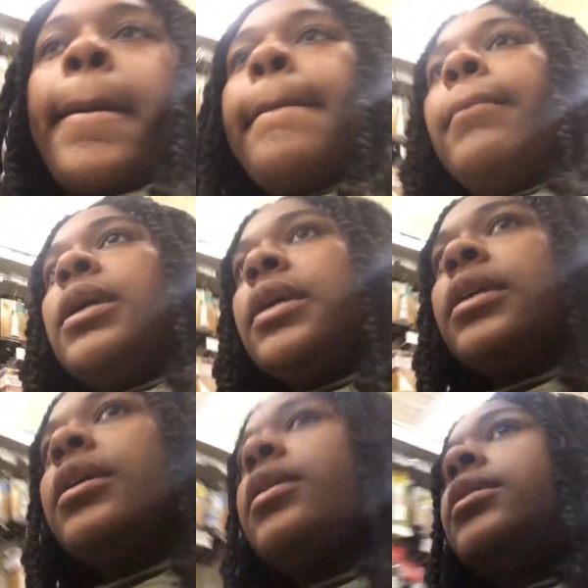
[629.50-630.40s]
But
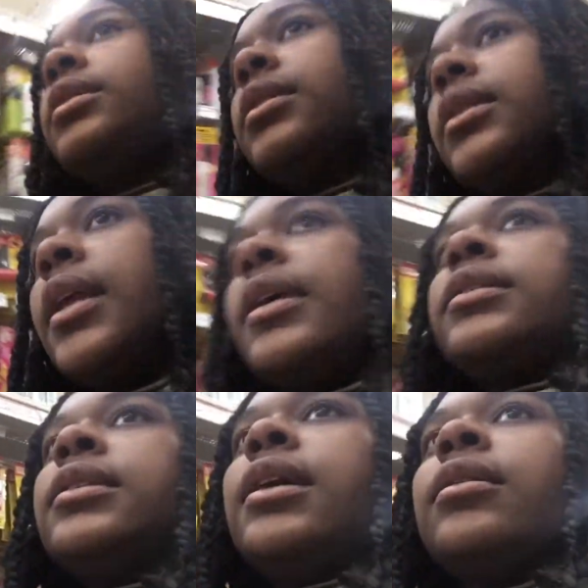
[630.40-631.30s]
yeah, this is the last
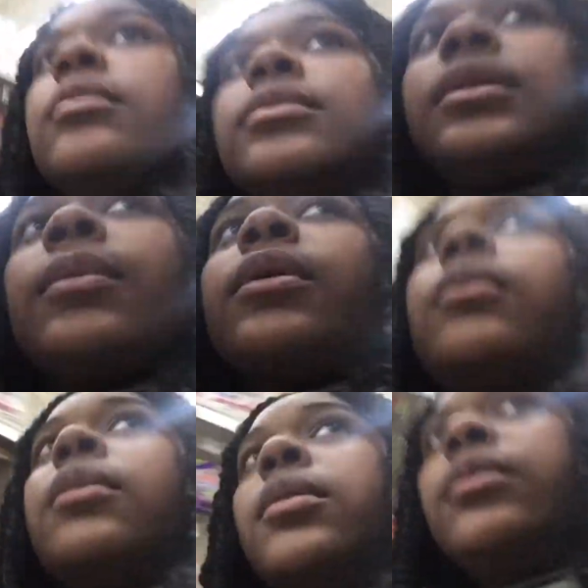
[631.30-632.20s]
stop. I'm gonna go
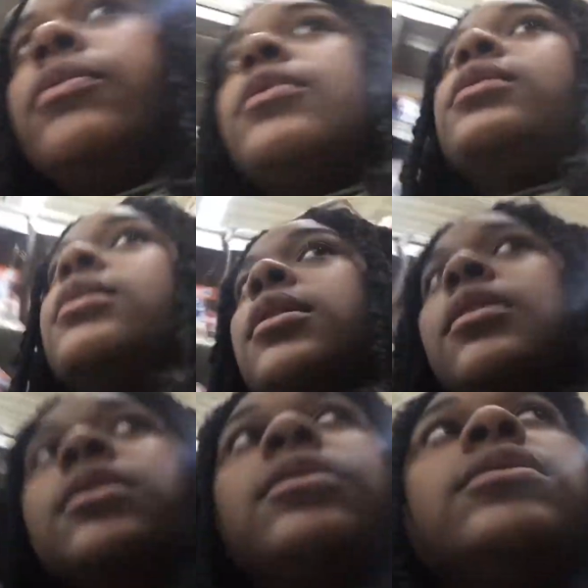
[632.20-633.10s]
home, fold these
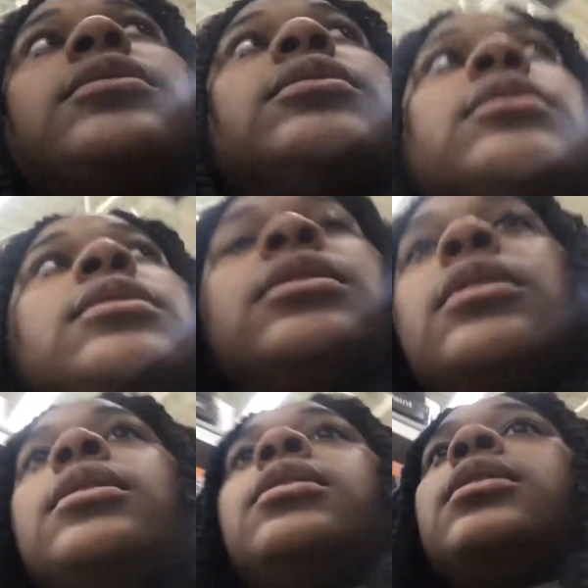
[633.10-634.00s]
clothes,
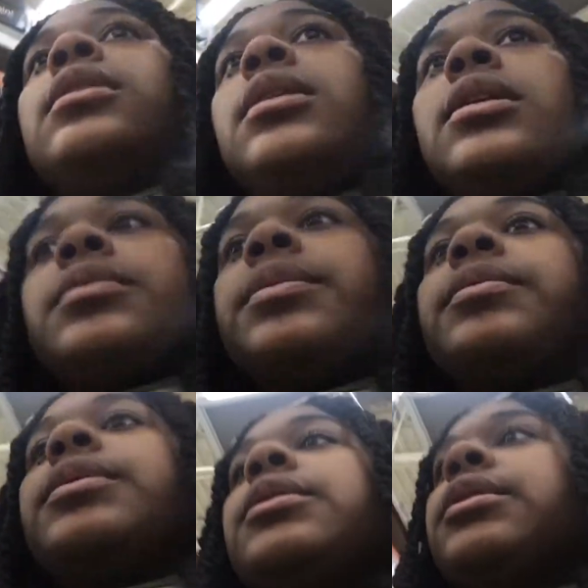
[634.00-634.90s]
and that's
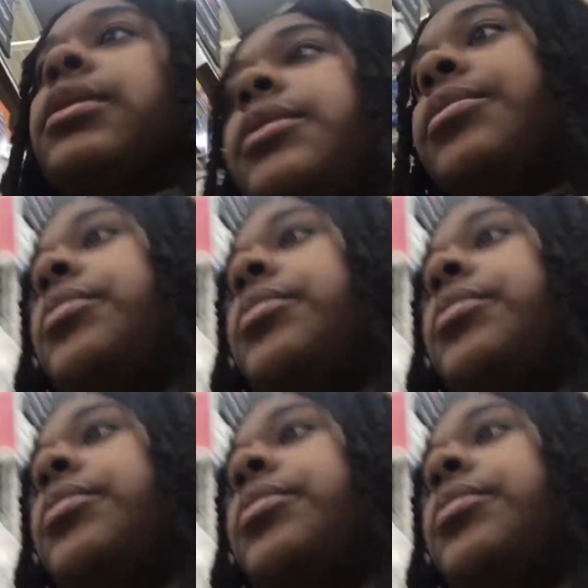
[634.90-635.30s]
pretty much it.